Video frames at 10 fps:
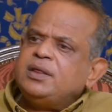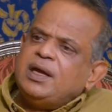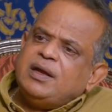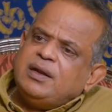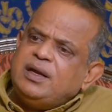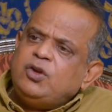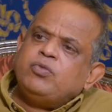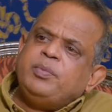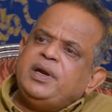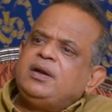they need to
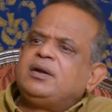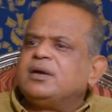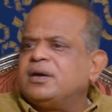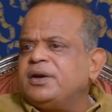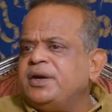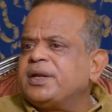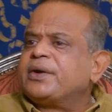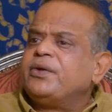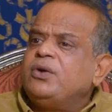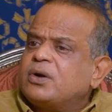meet
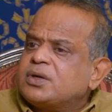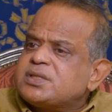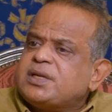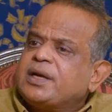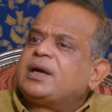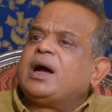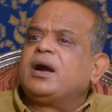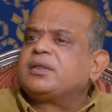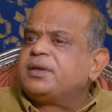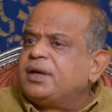integrated doctors like
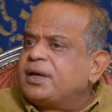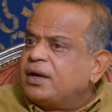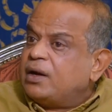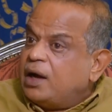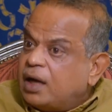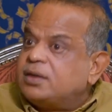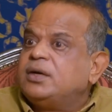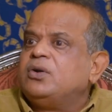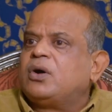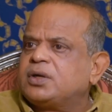Karthik and other
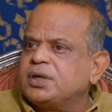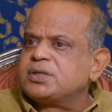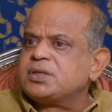doctors,